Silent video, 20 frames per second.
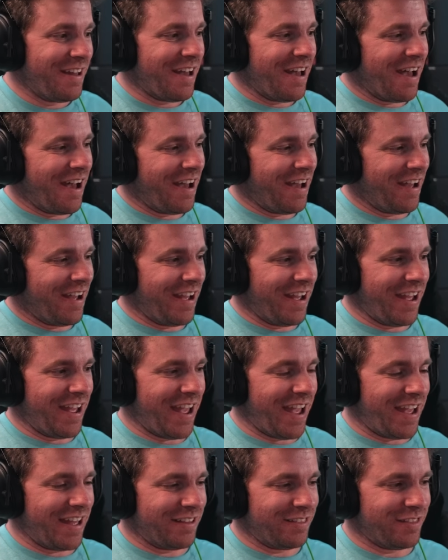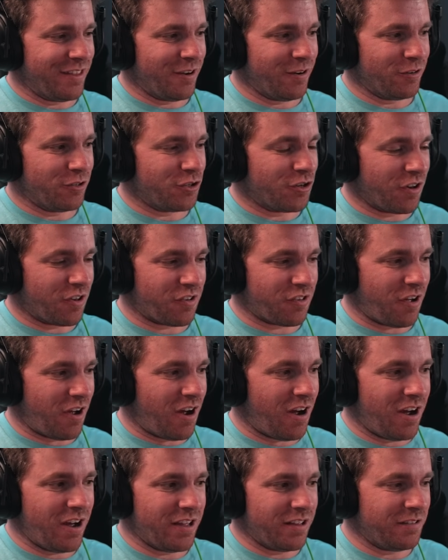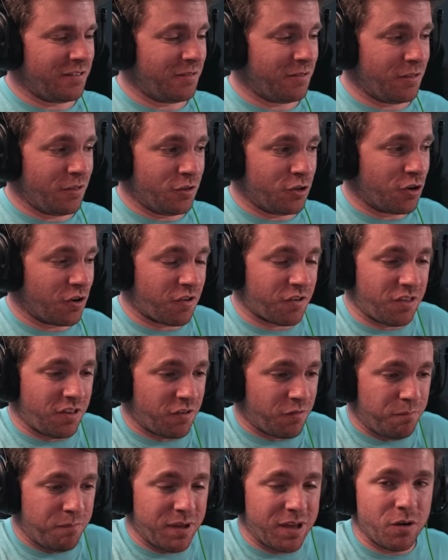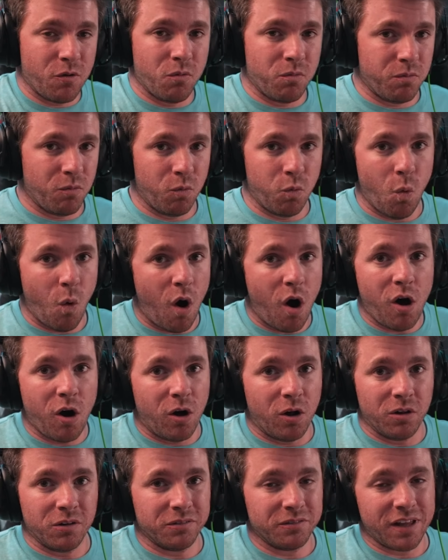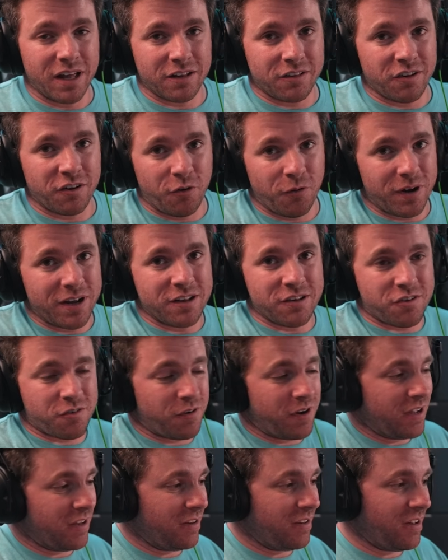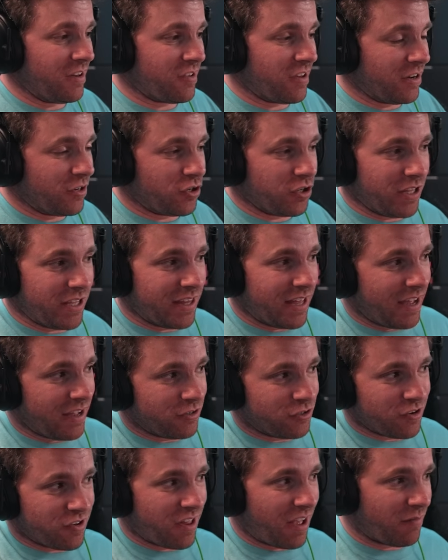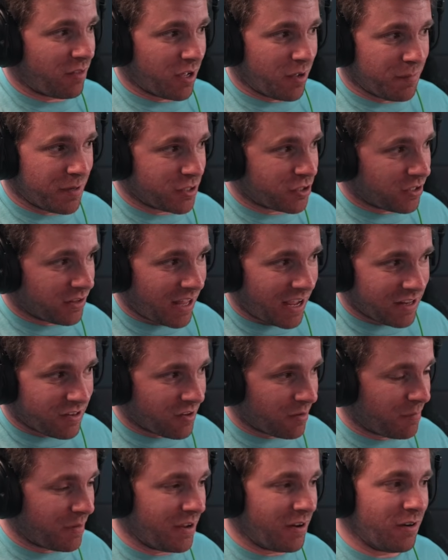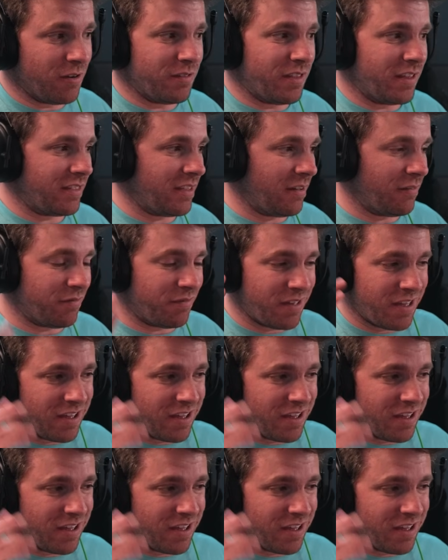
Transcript: And they're just on this big wall that's a green screen, essentially, that just have a bunch of lights up here that they've